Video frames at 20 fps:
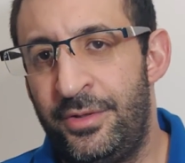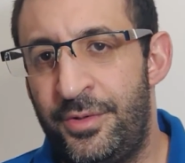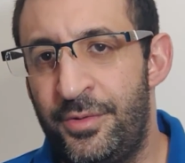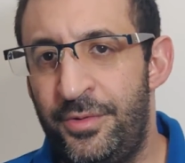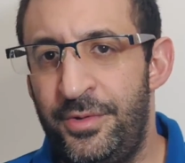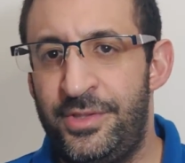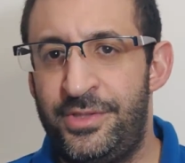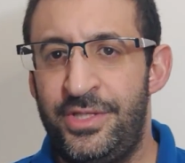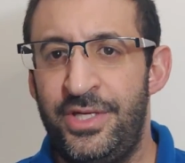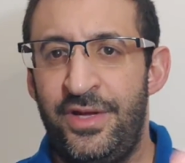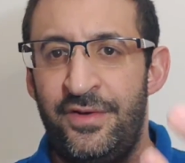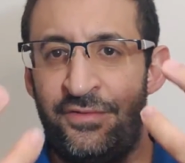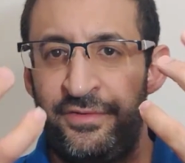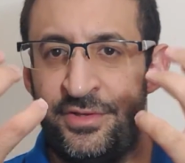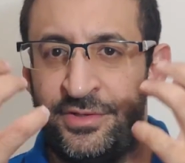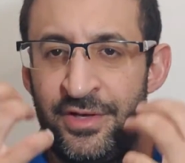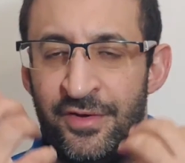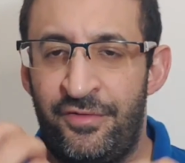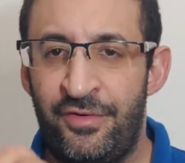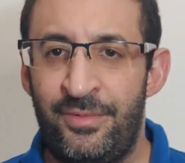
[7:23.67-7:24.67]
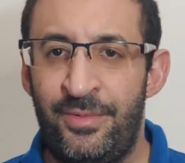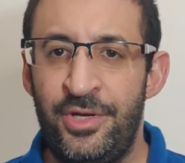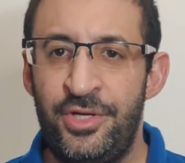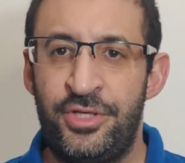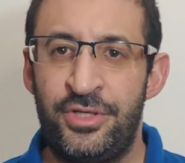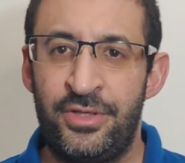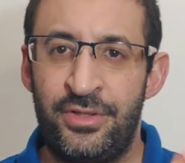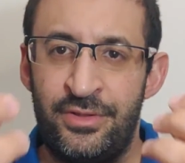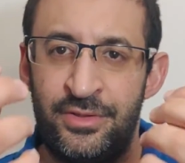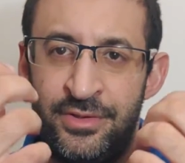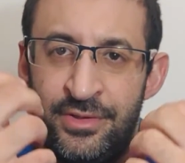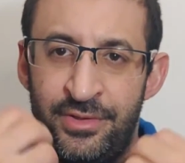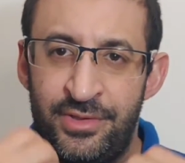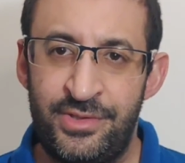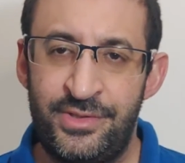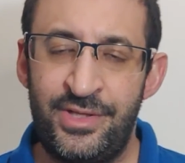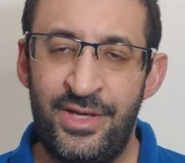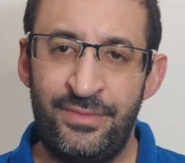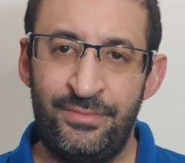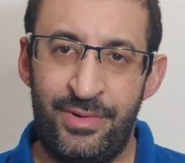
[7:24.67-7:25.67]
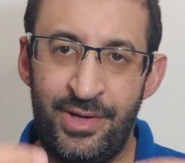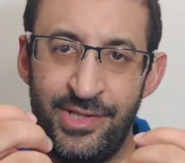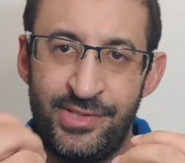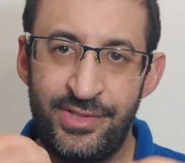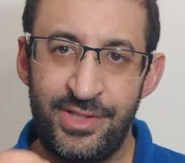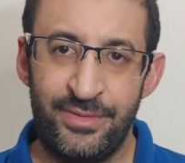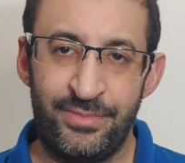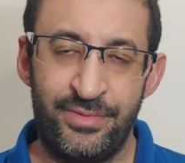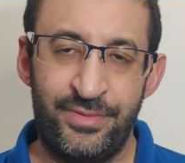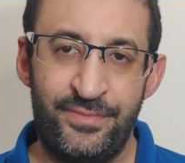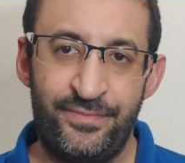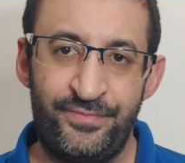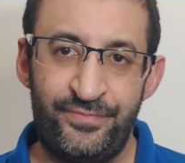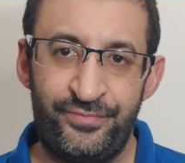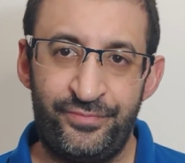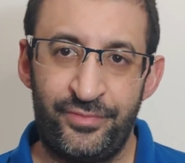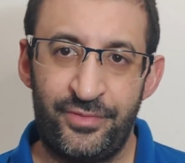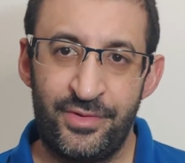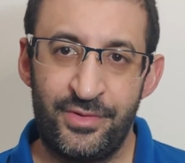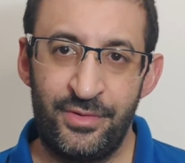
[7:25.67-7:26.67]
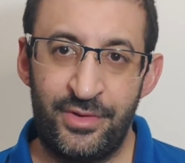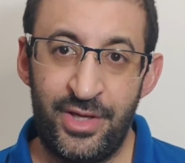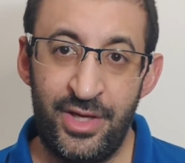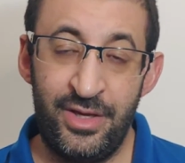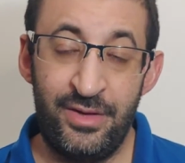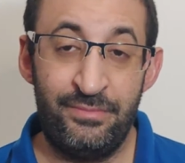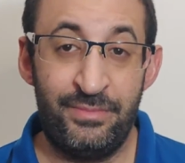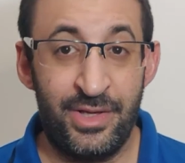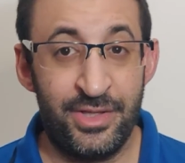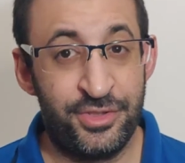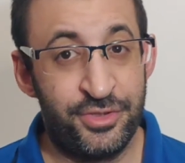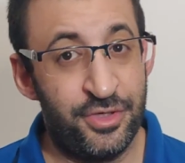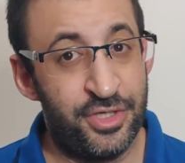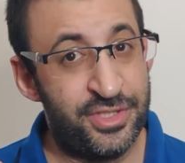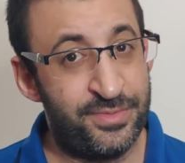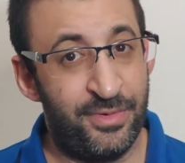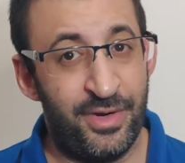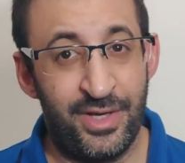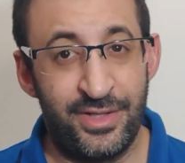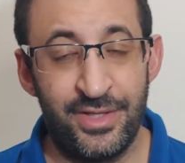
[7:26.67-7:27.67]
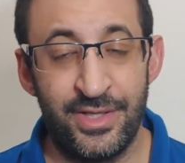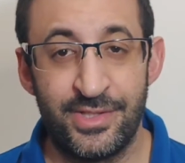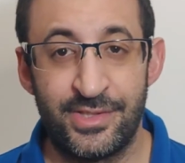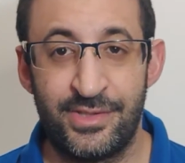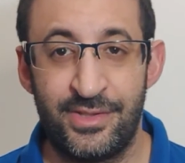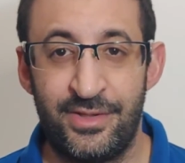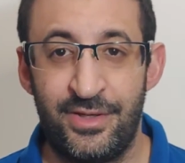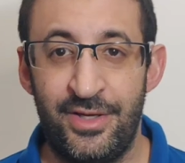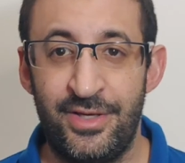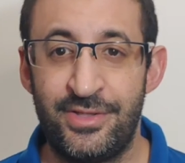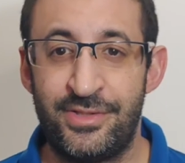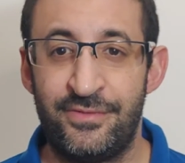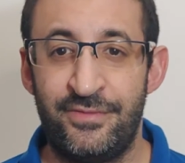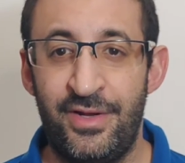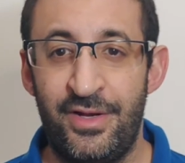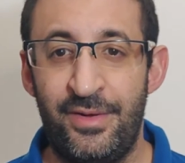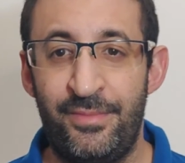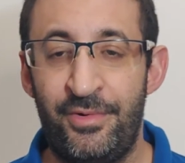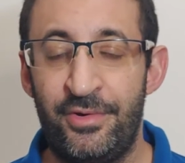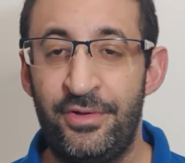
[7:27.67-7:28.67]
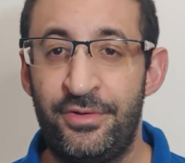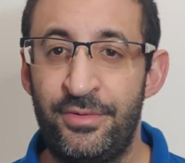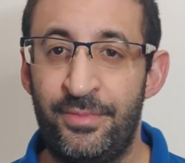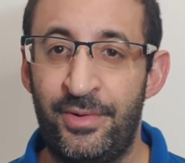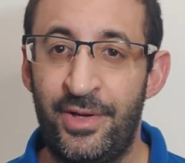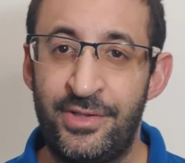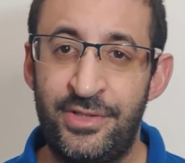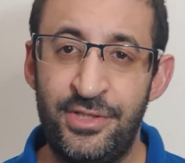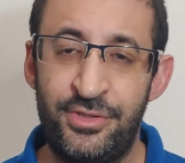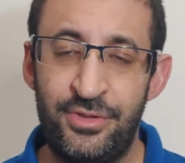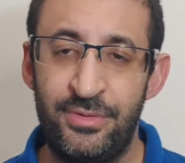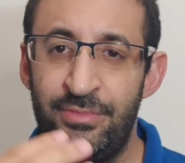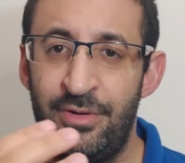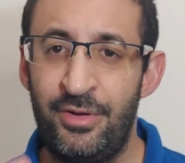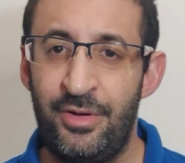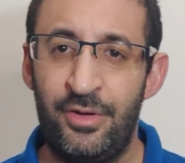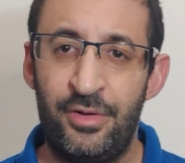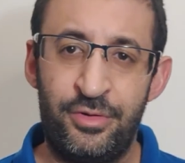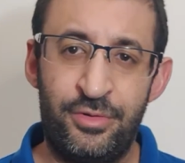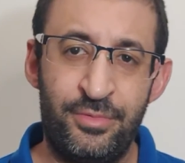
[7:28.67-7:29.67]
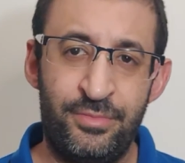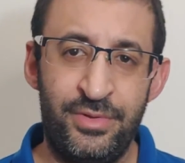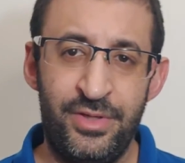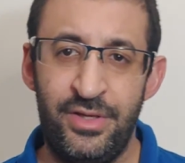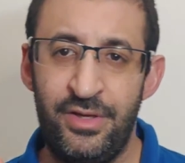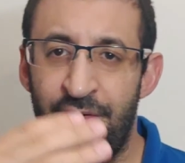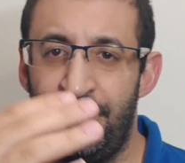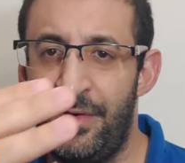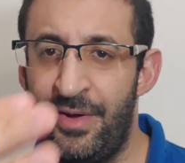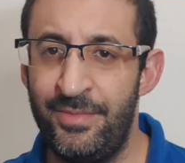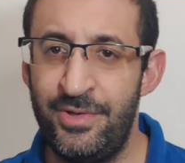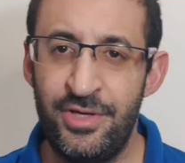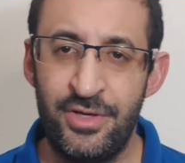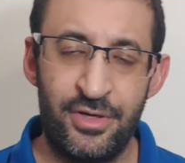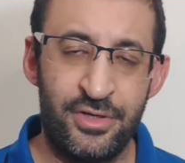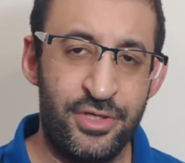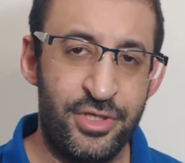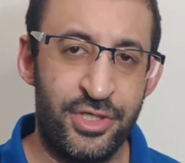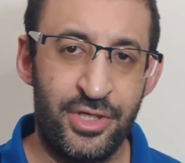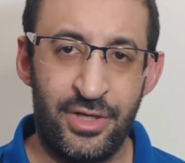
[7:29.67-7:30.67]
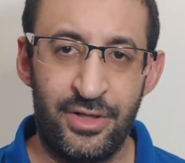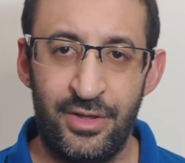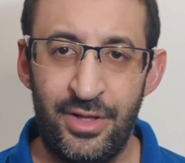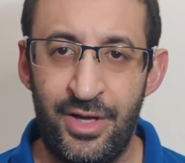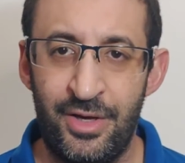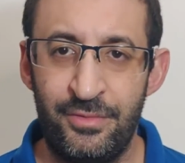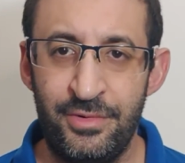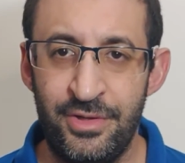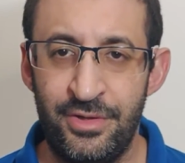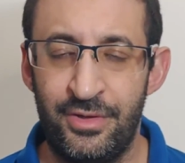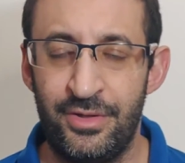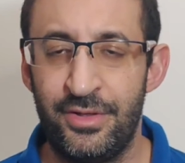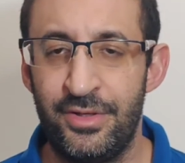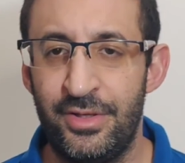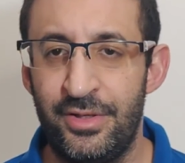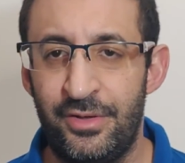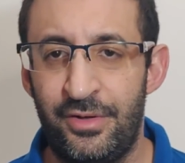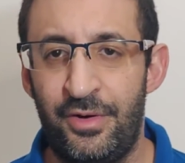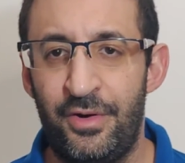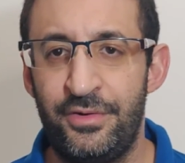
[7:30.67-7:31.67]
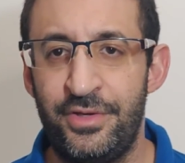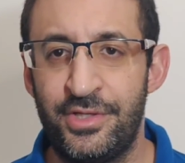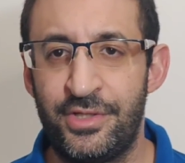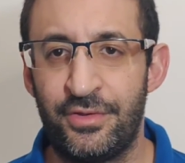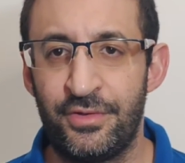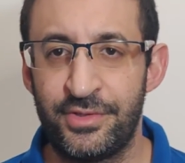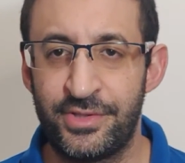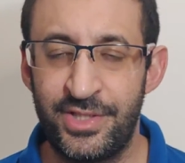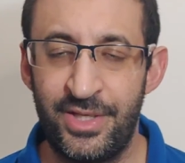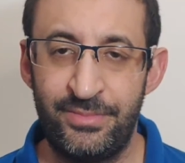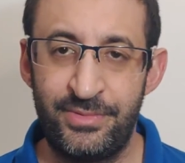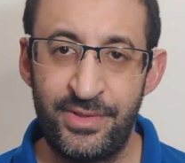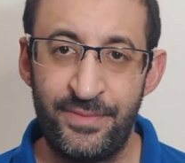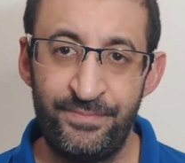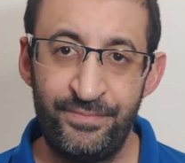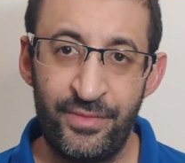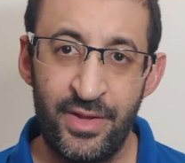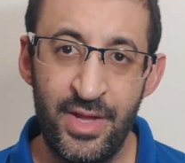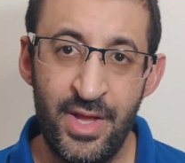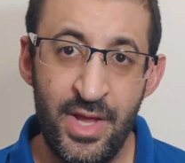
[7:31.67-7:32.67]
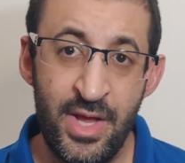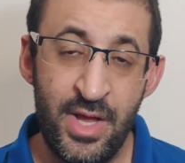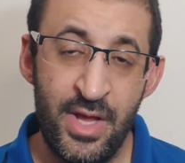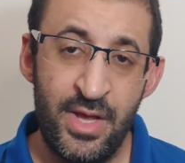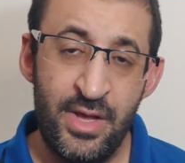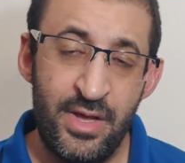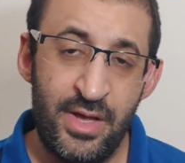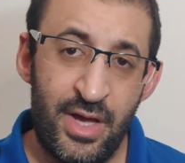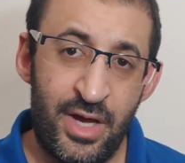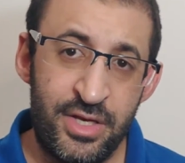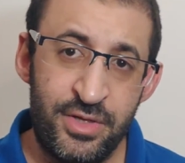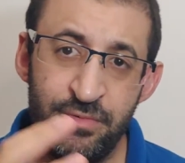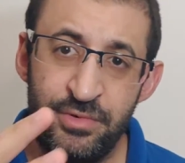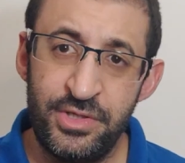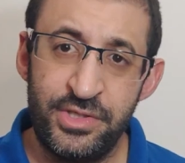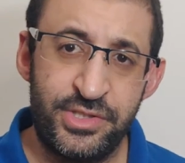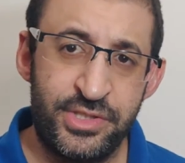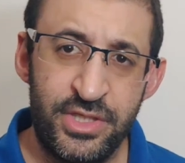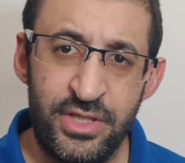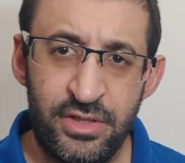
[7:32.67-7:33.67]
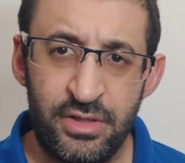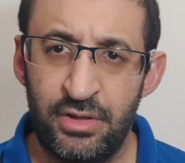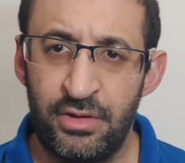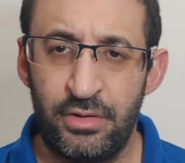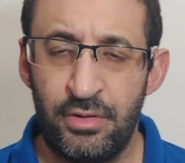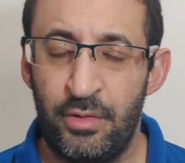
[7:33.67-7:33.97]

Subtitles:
to receive this information step by step. Okay, but just practice. It's very important to practice to be familiar, inshallah, with all this concept. And you will see